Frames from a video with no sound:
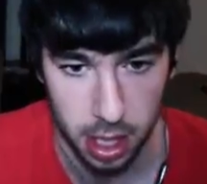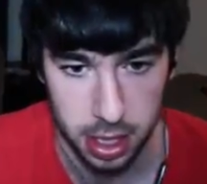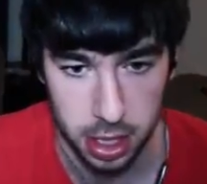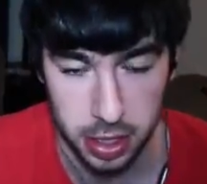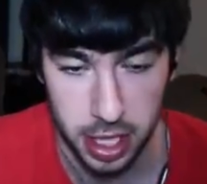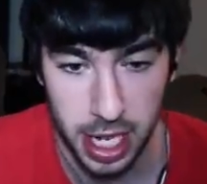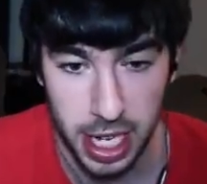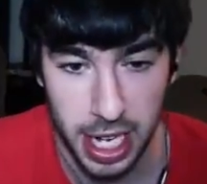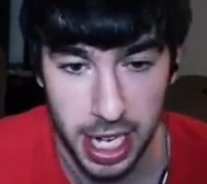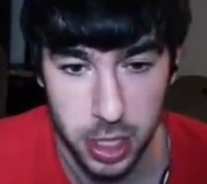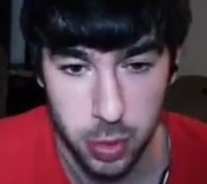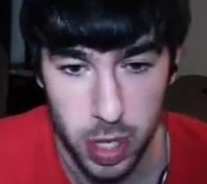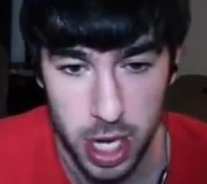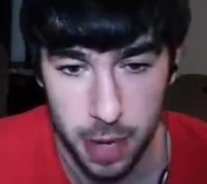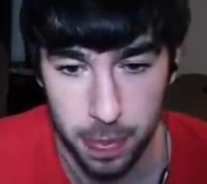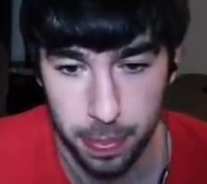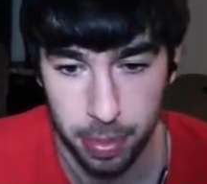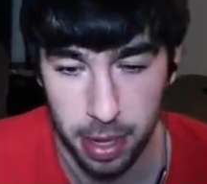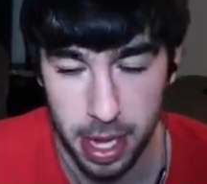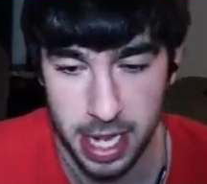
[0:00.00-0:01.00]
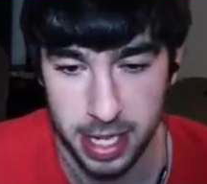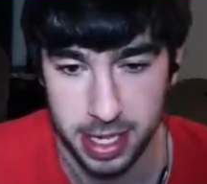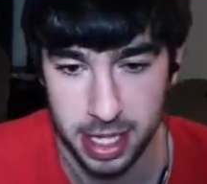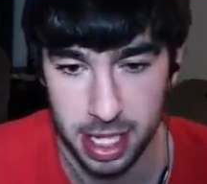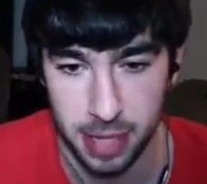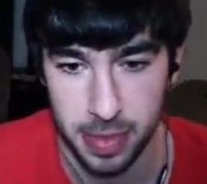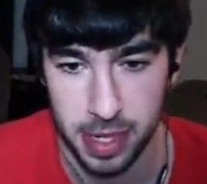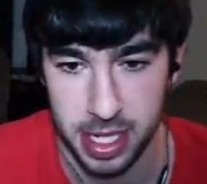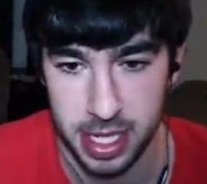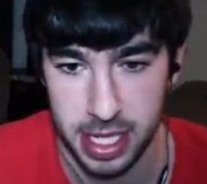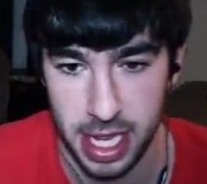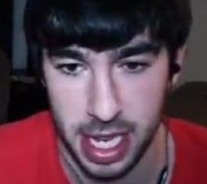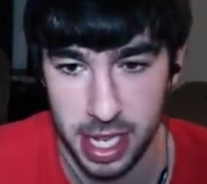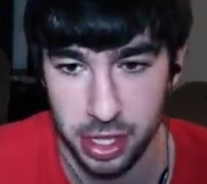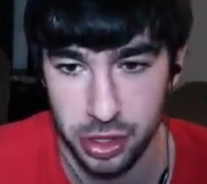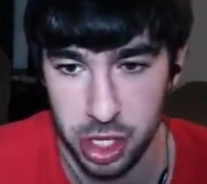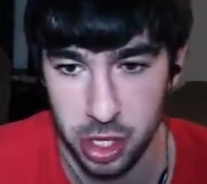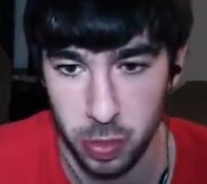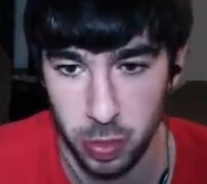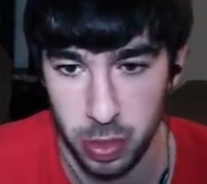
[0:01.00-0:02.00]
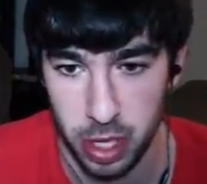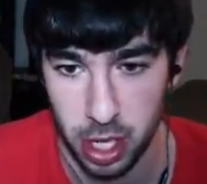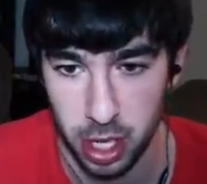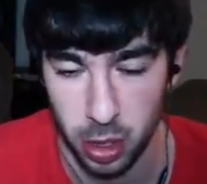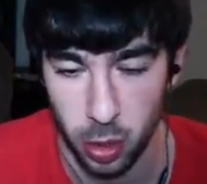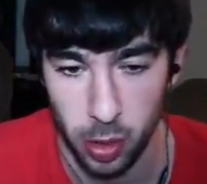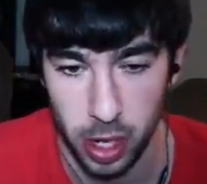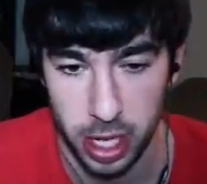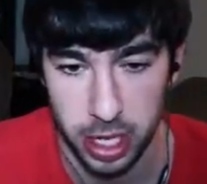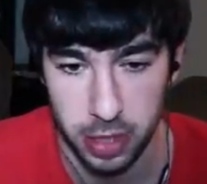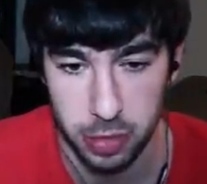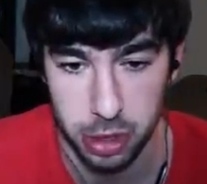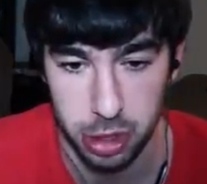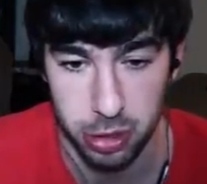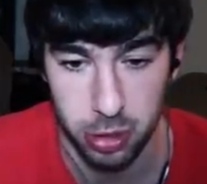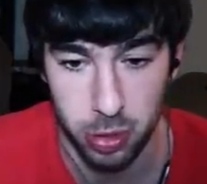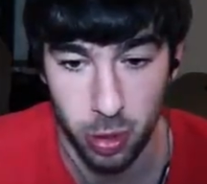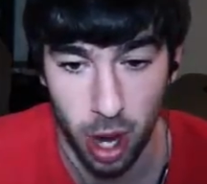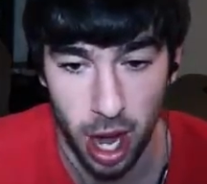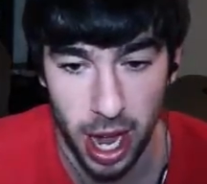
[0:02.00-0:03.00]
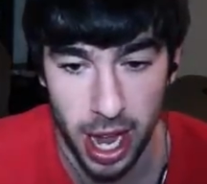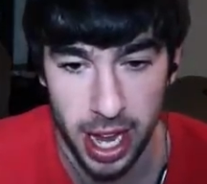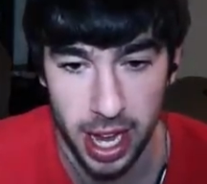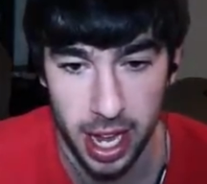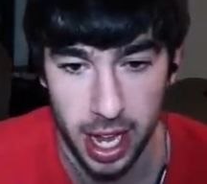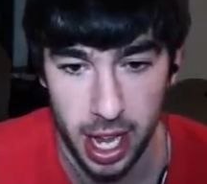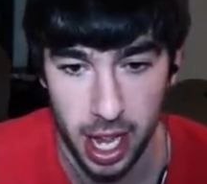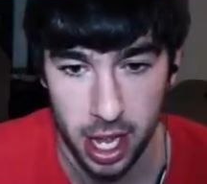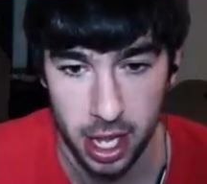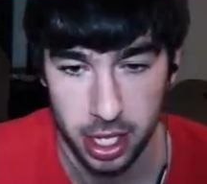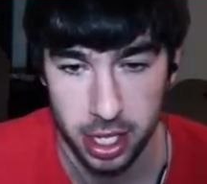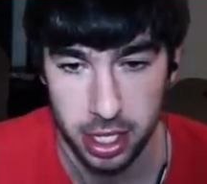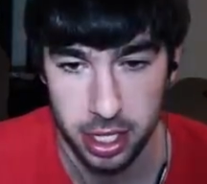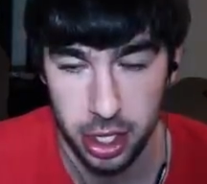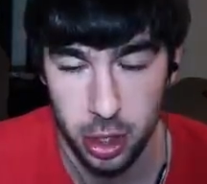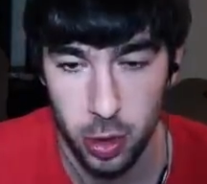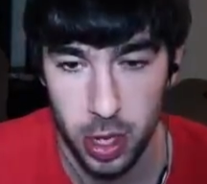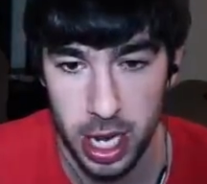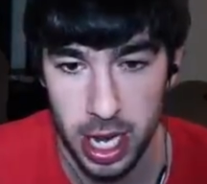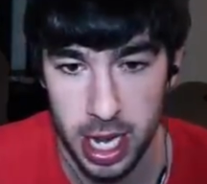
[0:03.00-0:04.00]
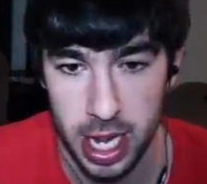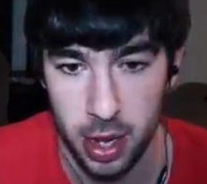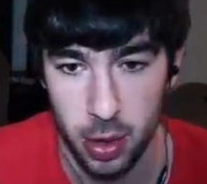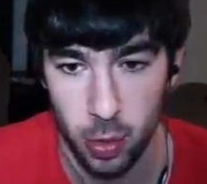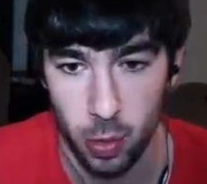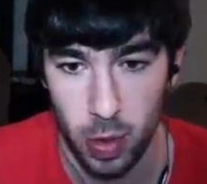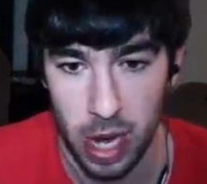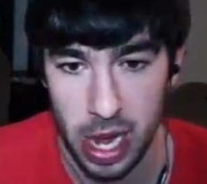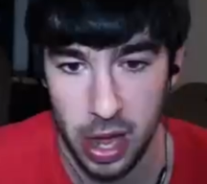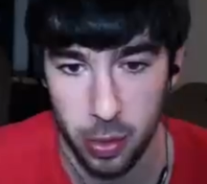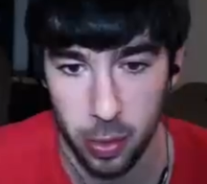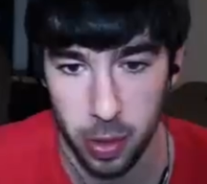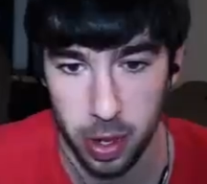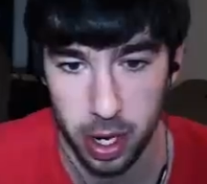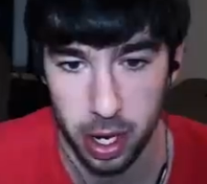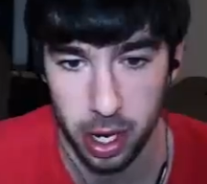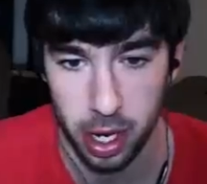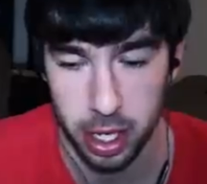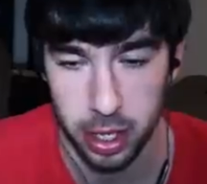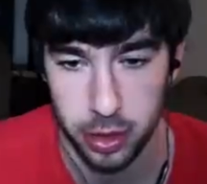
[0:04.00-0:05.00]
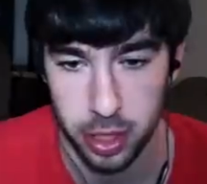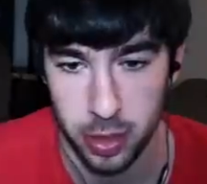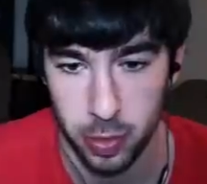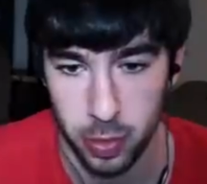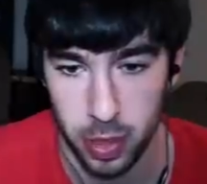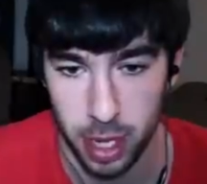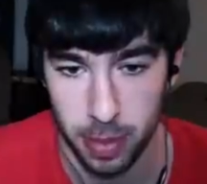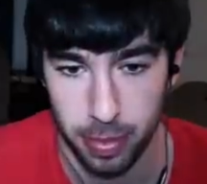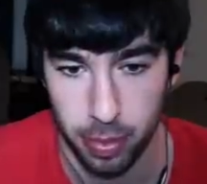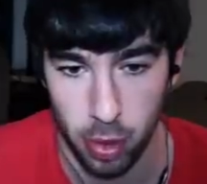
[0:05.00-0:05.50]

So today, guys, we are playing some Ascension. We are going to try to hit round 100. We are